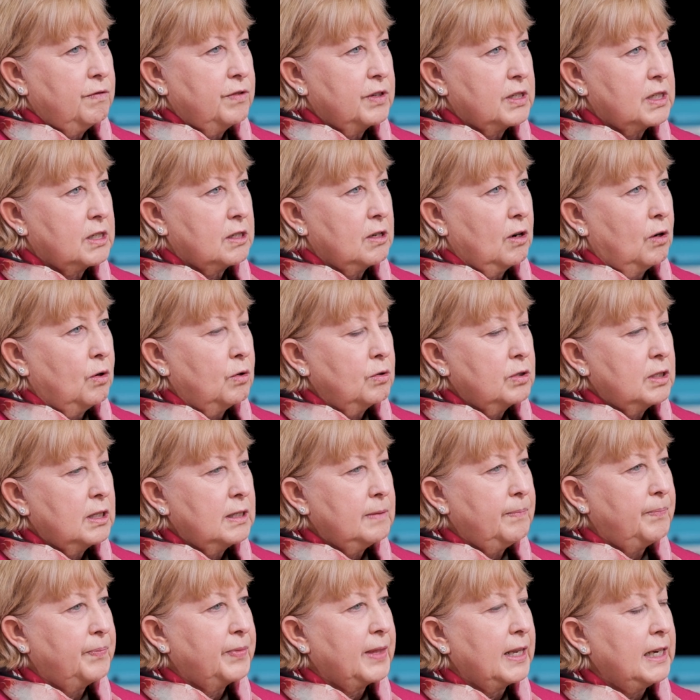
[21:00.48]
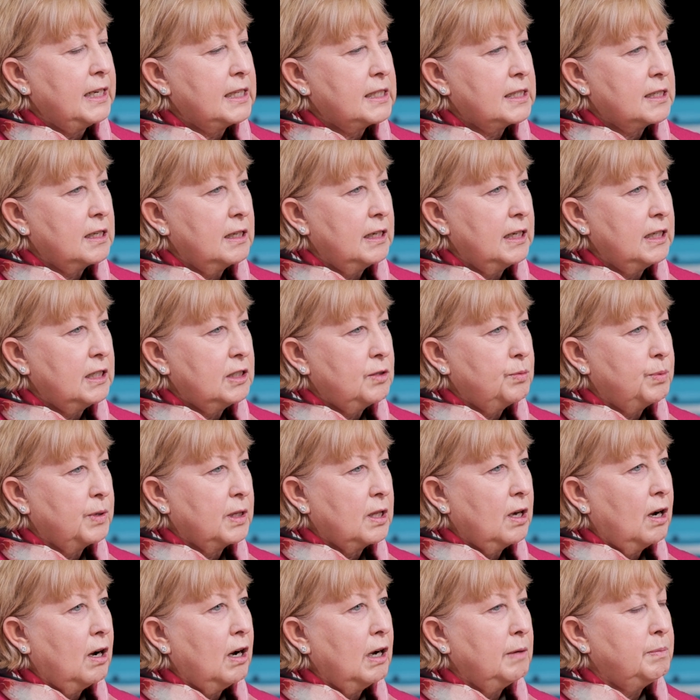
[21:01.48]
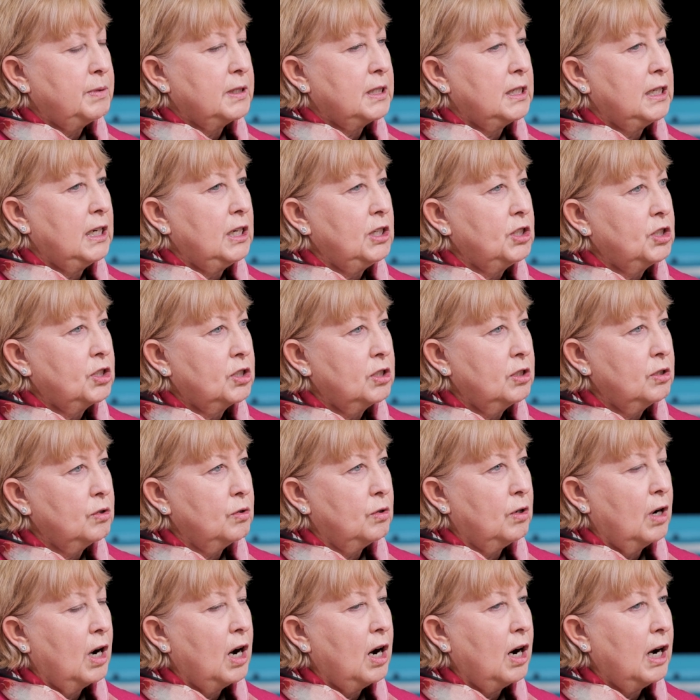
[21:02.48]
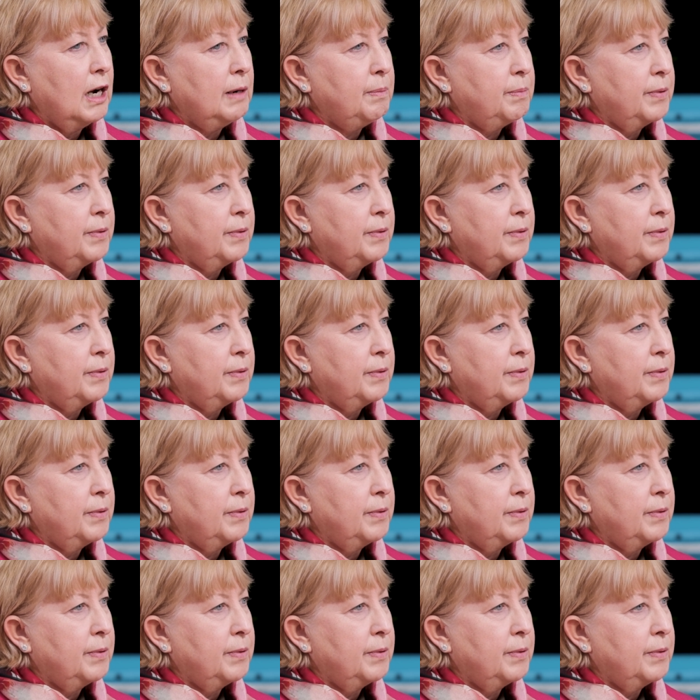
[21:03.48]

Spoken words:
for salt, it's linked with hypertension or high